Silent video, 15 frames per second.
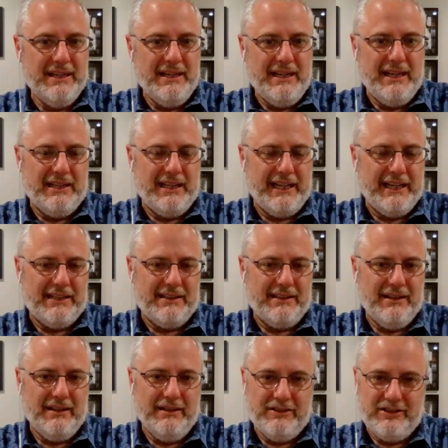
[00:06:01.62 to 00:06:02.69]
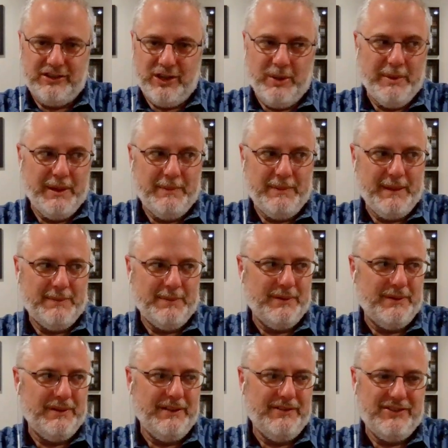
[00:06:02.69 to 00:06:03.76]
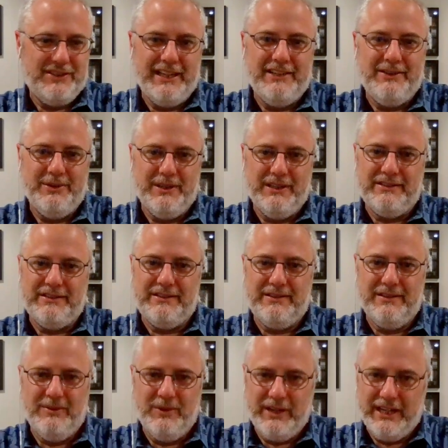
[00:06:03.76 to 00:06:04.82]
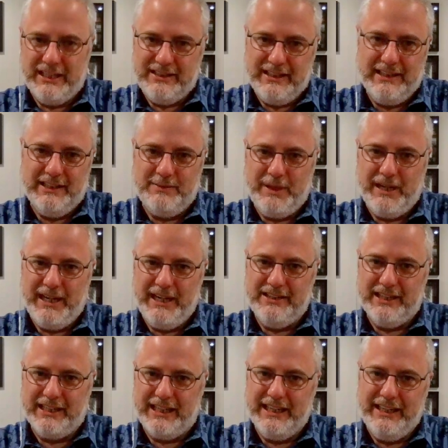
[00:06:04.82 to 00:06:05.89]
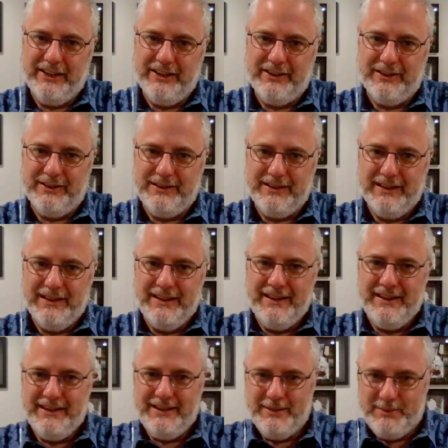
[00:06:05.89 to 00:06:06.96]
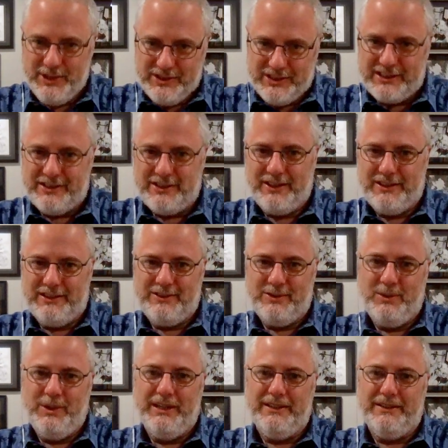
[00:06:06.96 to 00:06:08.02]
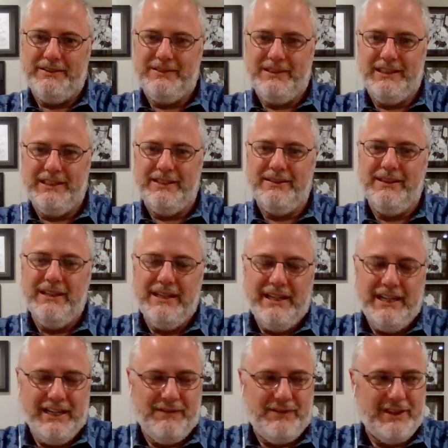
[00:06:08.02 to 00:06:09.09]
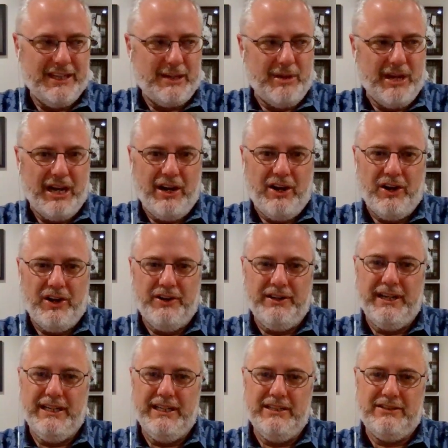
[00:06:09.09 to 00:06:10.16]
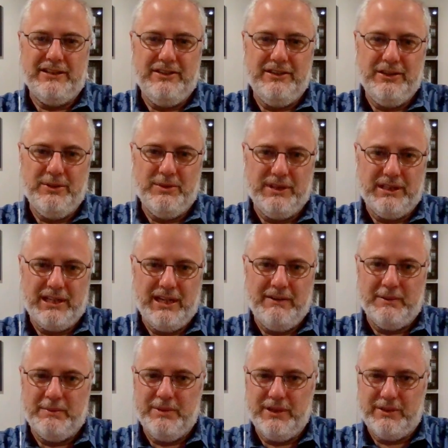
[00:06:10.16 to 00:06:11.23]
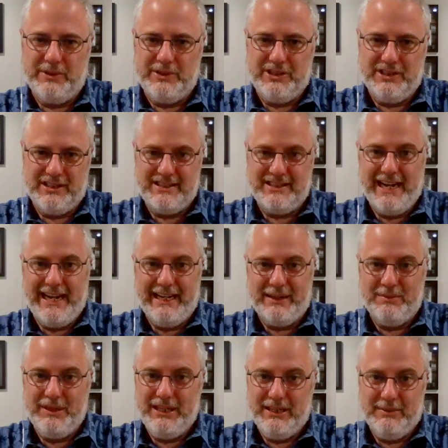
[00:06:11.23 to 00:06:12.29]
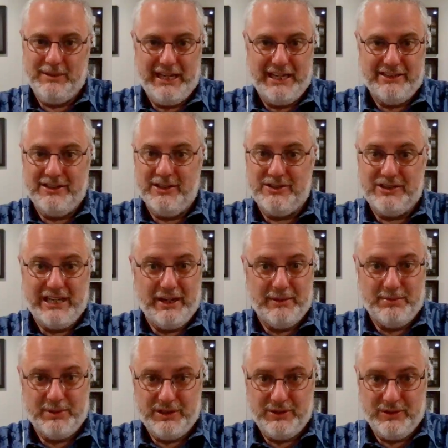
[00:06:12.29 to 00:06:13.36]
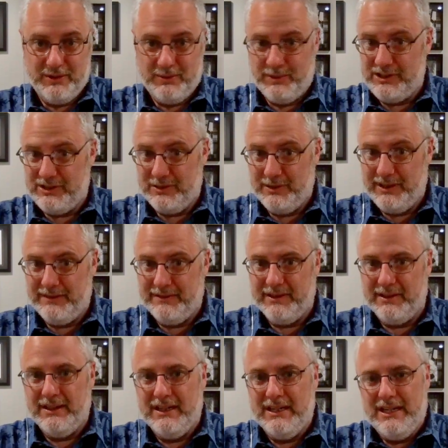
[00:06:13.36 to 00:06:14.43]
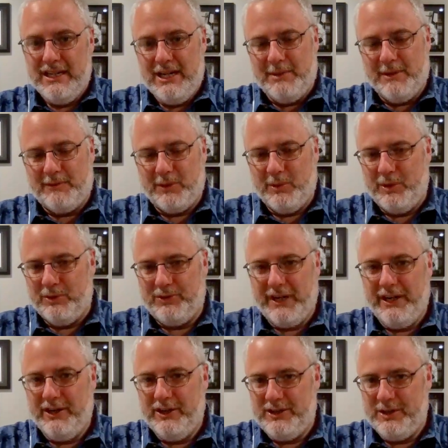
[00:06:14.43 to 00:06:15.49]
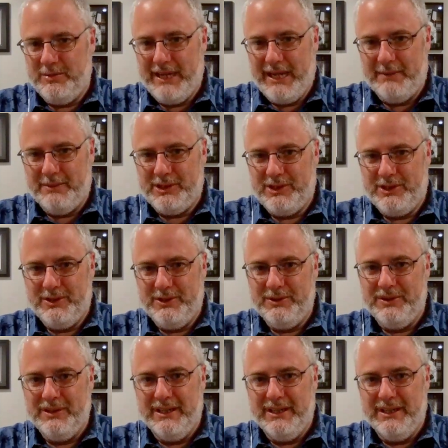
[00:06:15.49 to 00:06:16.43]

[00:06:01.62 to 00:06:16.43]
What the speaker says: And like so many people have said to us, when I see this page, I can hear the music start to swell. If you think about how hard that is to do with a comic book, which is a static medium that has no sound put to it whatsoever, but for Wilfredo to be able to